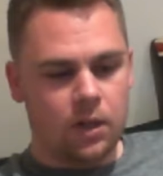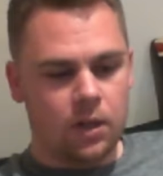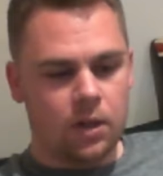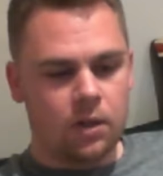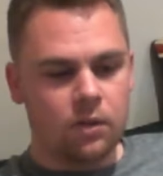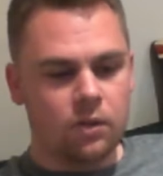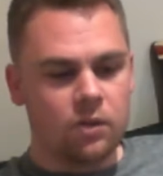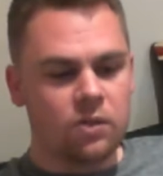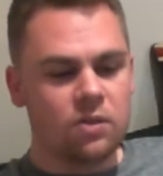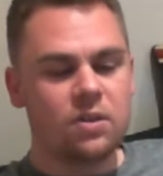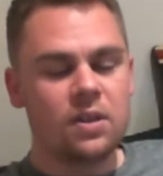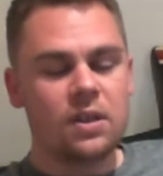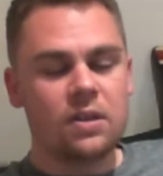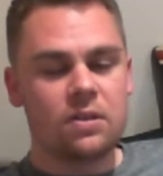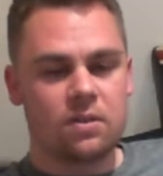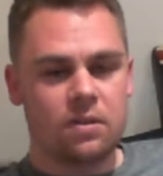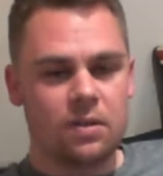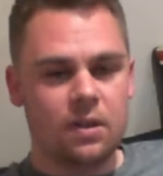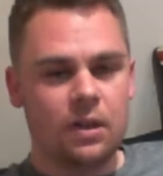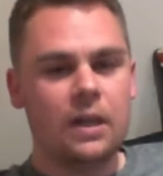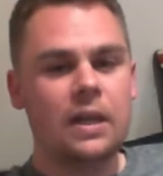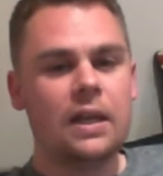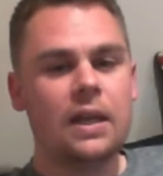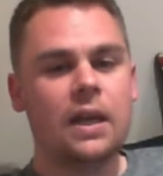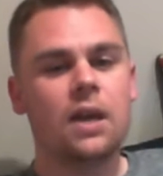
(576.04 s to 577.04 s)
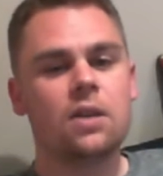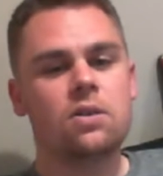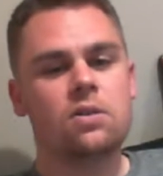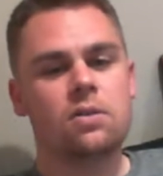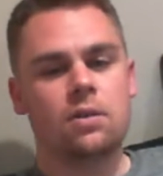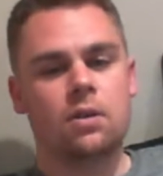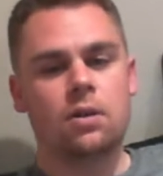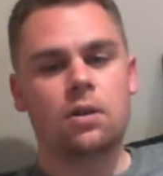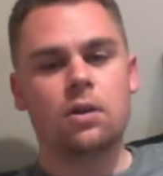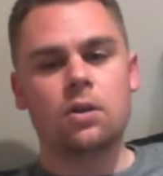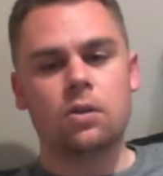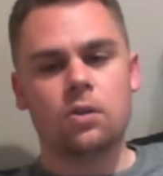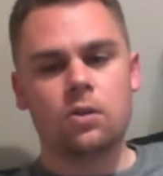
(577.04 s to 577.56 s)
consistently getting
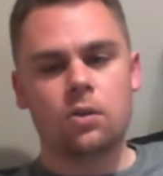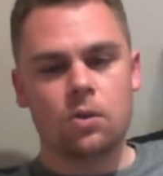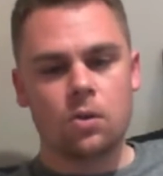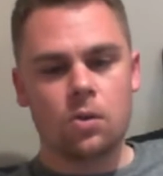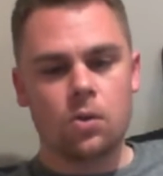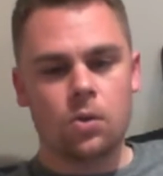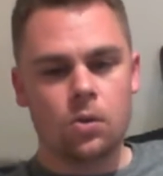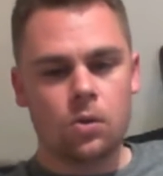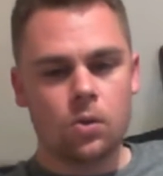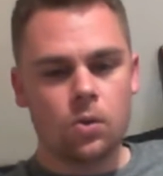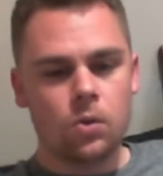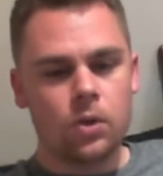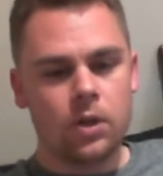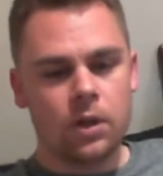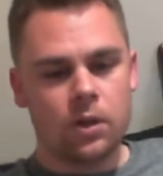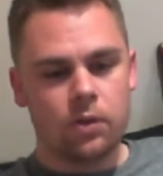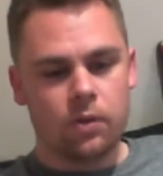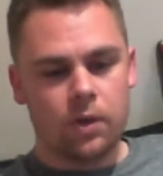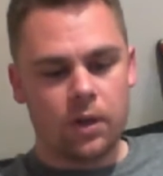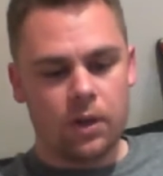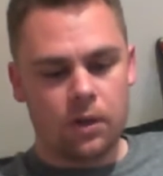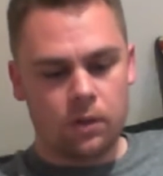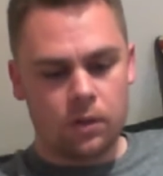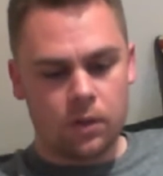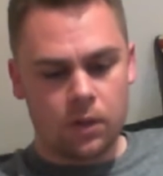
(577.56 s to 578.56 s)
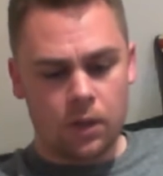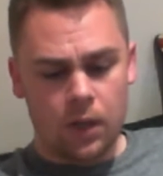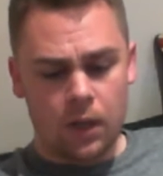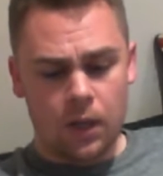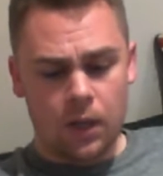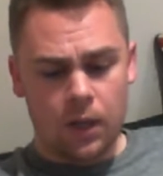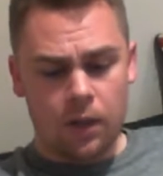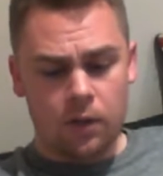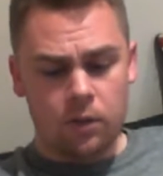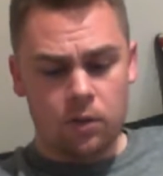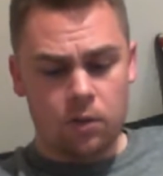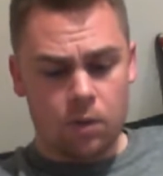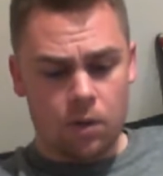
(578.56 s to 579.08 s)
a good score all year round.
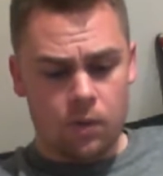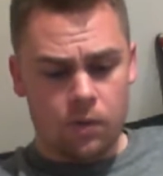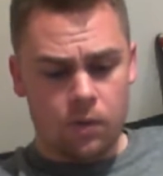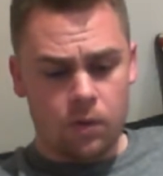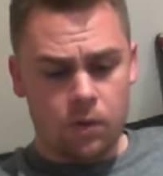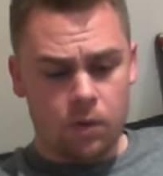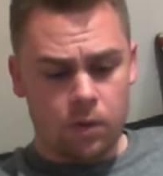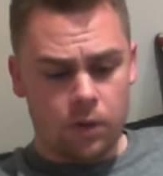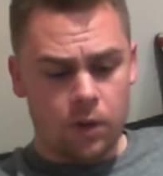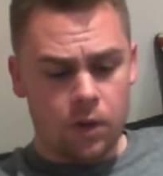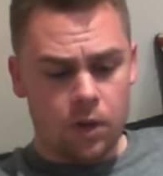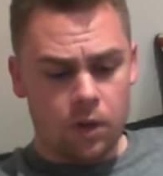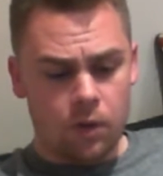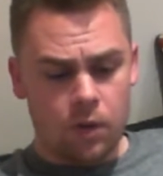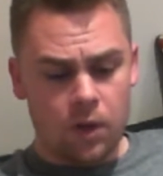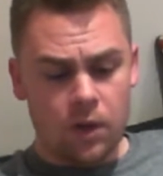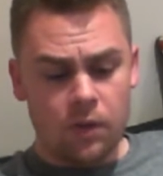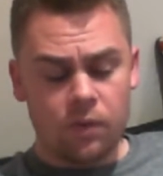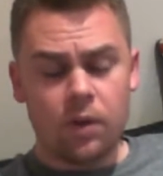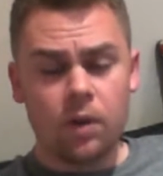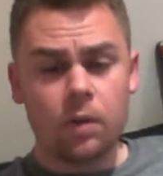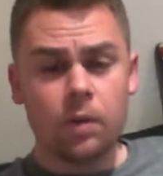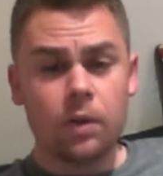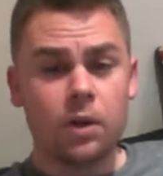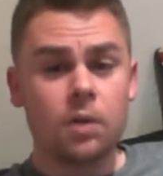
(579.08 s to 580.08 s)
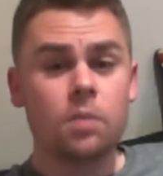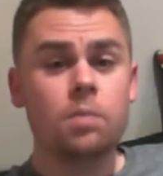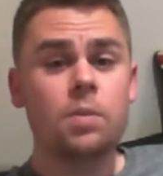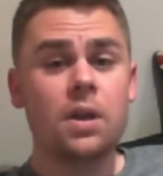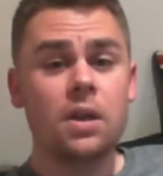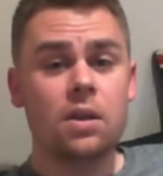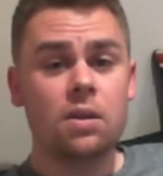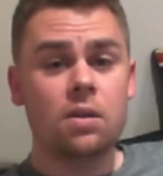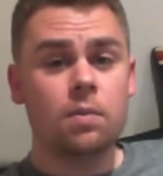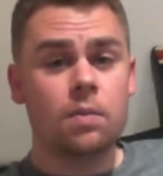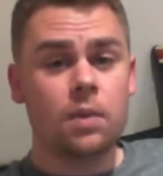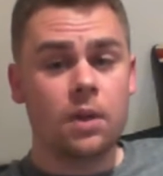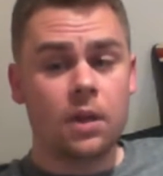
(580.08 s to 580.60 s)
So I thought, you know what, if I'm going to
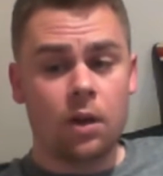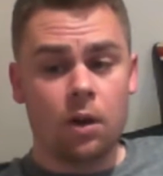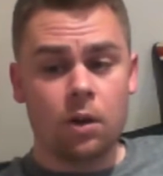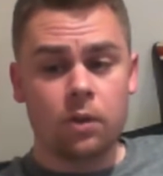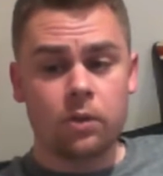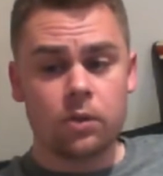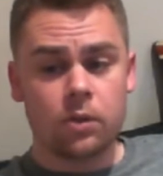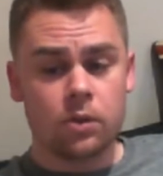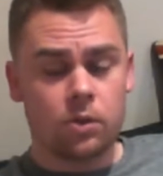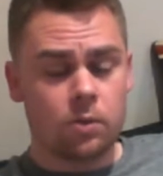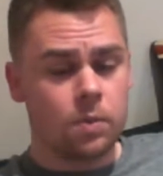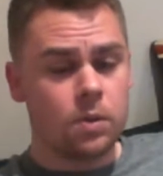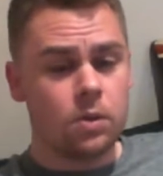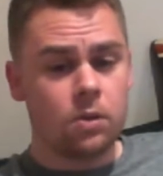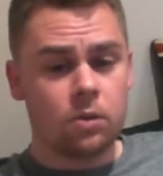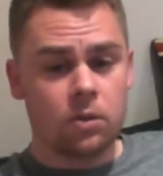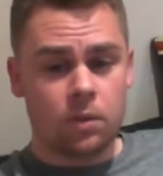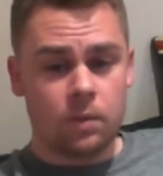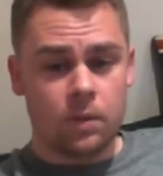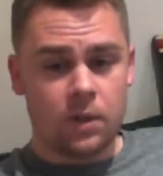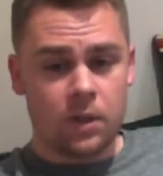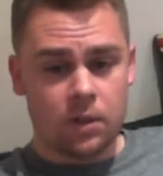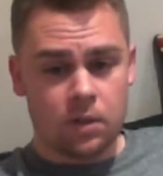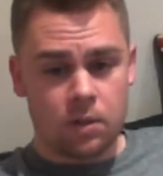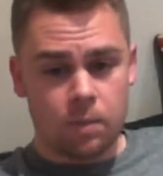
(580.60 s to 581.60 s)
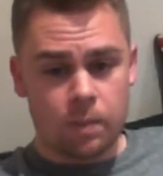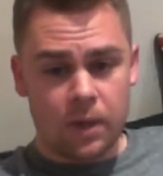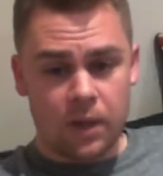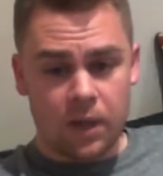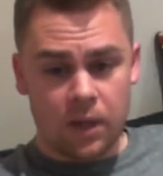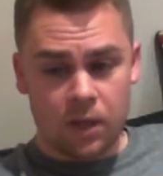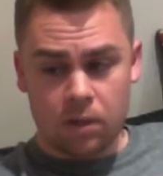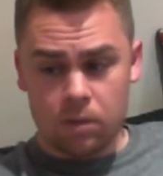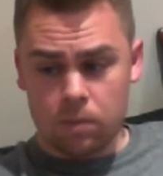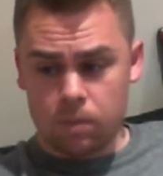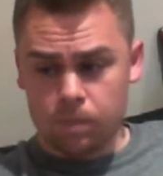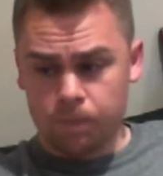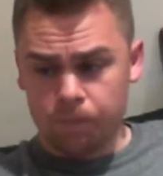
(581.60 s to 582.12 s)
beat them here, I've got to pull someone out the
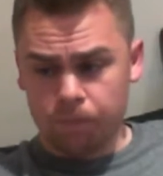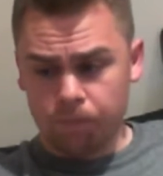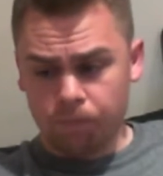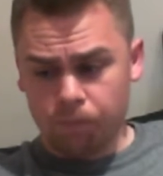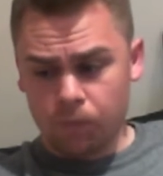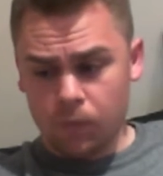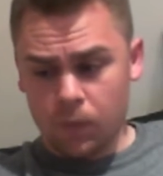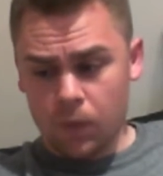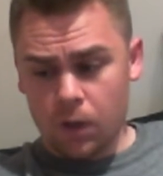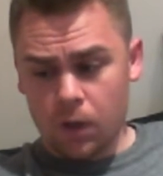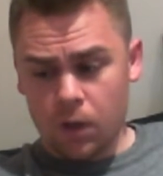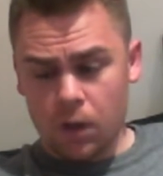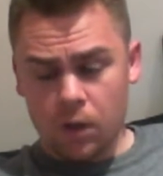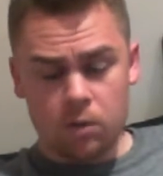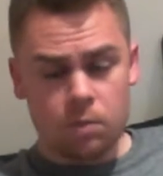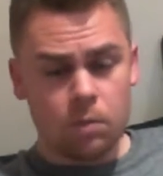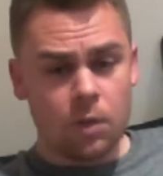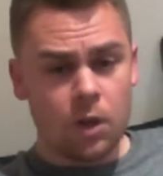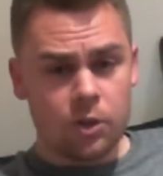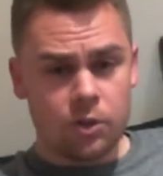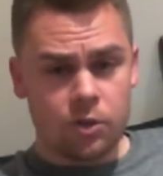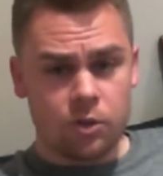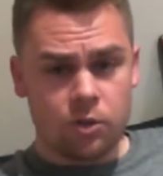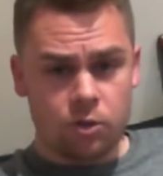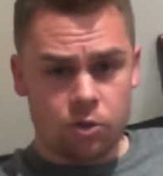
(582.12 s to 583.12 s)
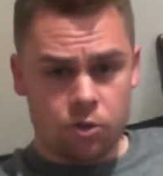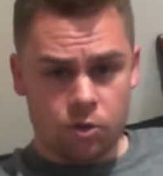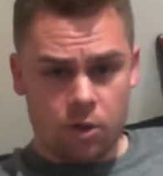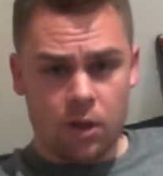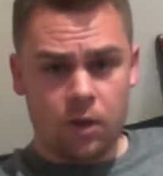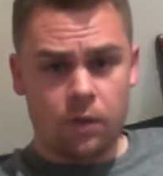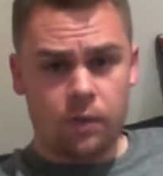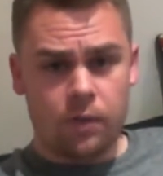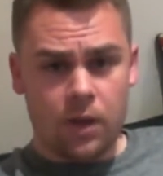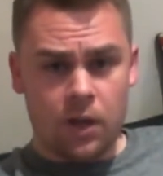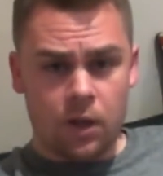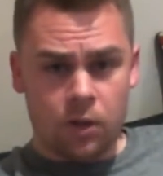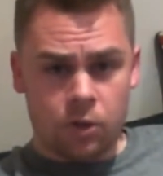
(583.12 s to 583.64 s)
bag. As much as the trade
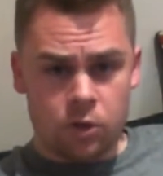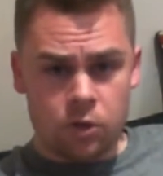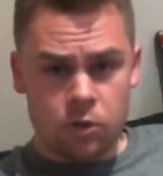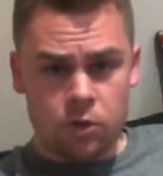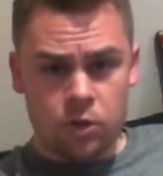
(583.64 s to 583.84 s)
for Alshon